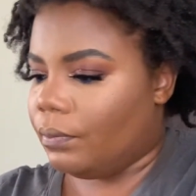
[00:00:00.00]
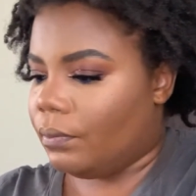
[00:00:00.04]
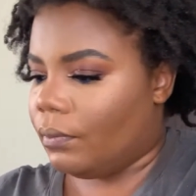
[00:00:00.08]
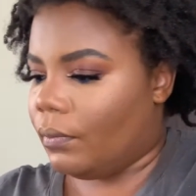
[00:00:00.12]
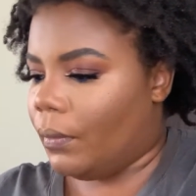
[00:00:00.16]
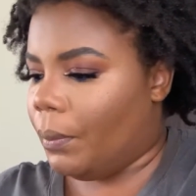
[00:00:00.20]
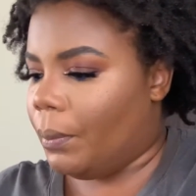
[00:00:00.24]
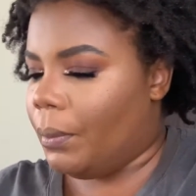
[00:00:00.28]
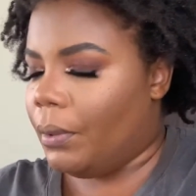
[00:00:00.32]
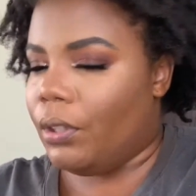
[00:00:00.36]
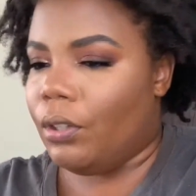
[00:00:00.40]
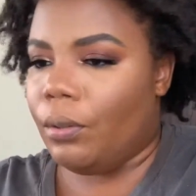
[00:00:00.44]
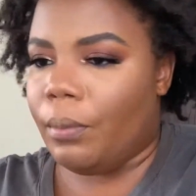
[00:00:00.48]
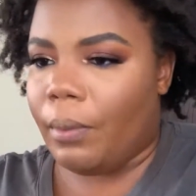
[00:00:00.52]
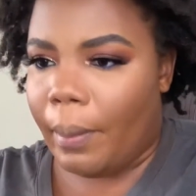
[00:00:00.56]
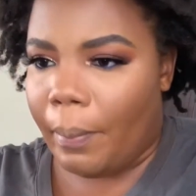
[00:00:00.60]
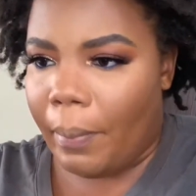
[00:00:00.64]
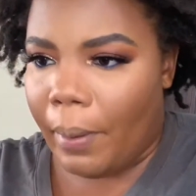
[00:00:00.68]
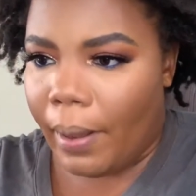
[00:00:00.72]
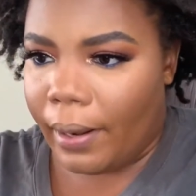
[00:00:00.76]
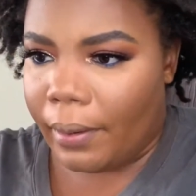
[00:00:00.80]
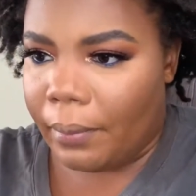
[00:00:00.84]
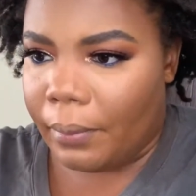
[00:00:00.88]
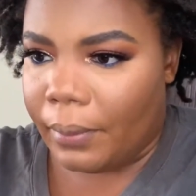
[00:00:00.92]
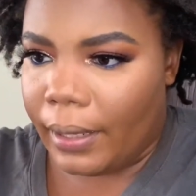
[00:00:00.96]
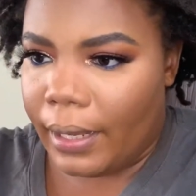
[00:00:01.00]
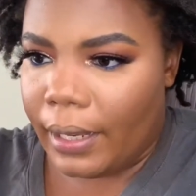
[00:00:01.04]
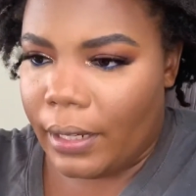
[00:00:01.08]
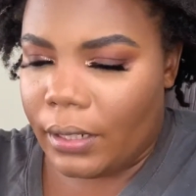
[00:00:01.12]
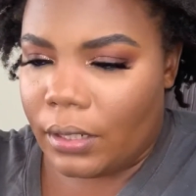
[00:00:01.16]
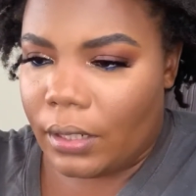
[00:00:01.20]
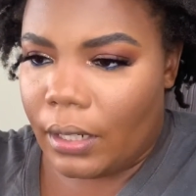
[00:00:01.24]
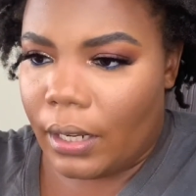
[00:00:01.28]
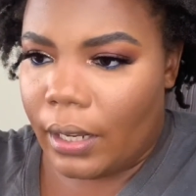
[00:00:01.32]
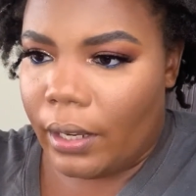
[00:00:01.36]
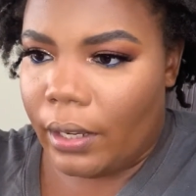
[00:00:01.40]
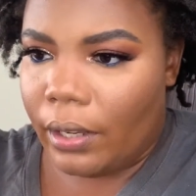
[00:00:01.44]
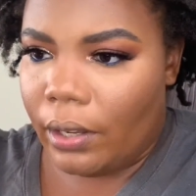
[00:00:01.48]
me do my bottom
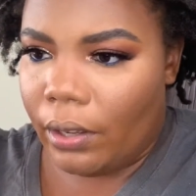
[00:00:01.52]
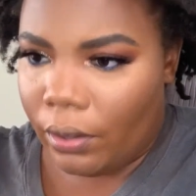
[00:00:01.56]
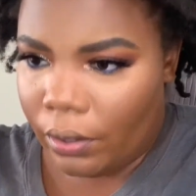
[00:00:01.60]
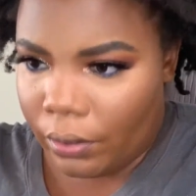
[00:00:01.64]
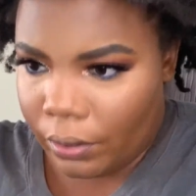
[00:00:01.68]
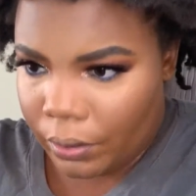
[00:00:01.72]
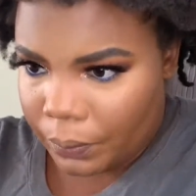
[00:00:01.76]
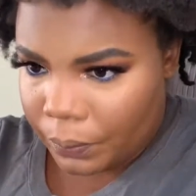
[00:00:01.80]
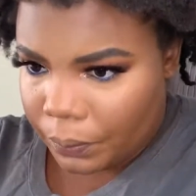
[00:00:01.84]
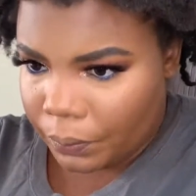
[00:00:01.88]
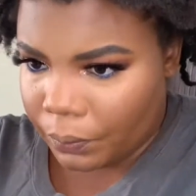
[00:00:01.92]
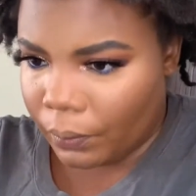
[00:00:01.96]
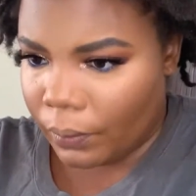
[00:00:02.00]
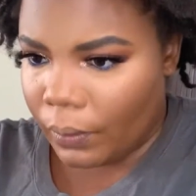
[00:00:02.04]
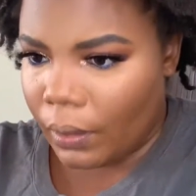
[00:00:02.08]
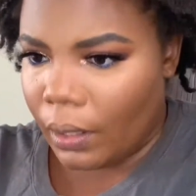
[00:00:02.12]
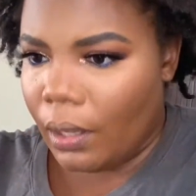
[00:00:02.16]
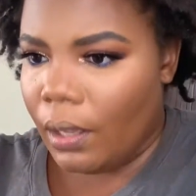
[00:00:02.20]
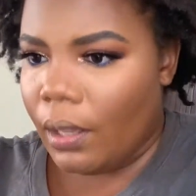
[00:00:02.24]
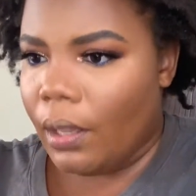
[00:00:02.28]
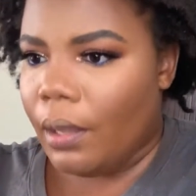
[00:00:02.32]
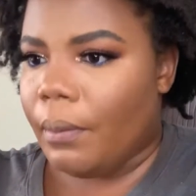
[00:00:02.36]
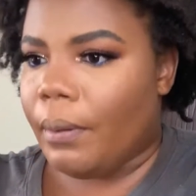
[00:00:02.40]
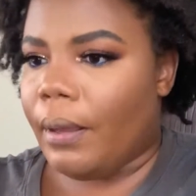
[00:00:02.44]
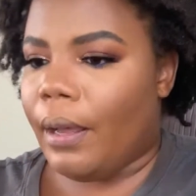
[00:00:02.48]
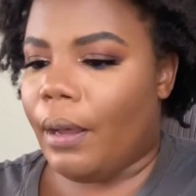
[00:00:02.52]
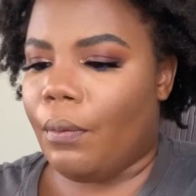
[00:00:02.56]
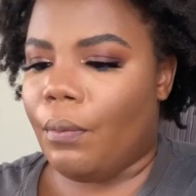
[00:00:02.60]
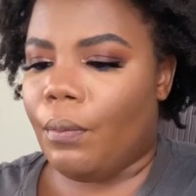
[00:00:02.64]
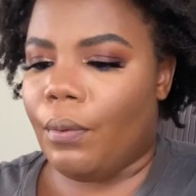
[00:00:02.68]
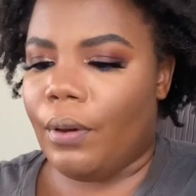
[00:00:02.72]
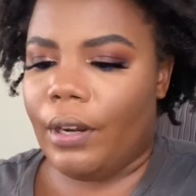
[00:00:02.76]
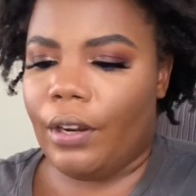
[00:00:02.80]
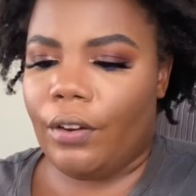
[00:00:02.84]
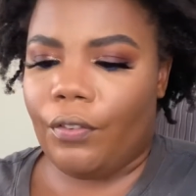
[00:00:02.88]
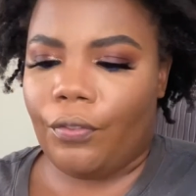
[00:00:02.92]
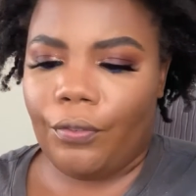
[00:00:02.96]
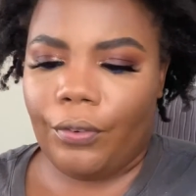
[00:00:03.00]
lash line, y'all. I
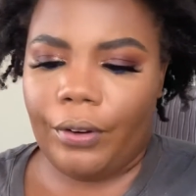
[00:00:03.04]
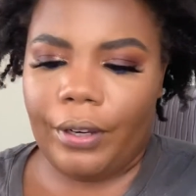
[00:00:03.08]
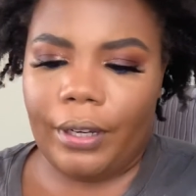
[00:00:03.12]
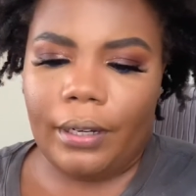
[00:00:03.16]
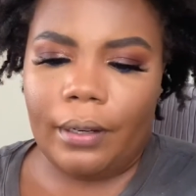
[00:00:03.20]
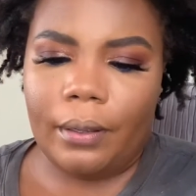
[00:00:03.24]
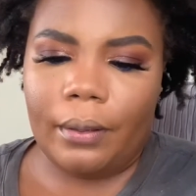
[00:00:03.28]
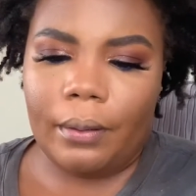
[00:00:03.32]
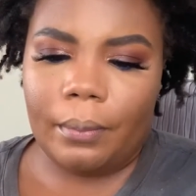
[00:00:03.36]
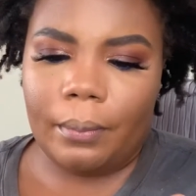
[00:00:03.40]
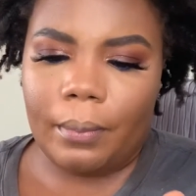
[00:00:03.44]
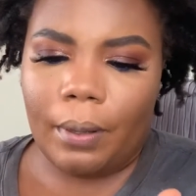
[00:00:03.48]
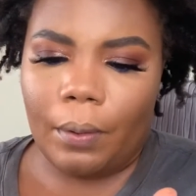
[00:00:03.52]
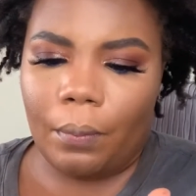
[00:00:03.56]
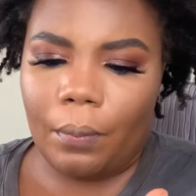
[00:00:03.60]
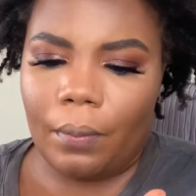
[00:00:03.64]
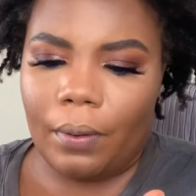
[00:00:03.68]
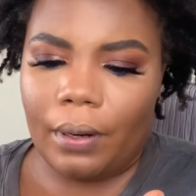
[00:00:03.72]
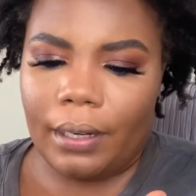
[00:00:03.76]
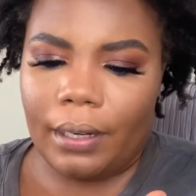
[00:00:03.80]
wanted freedom. I'm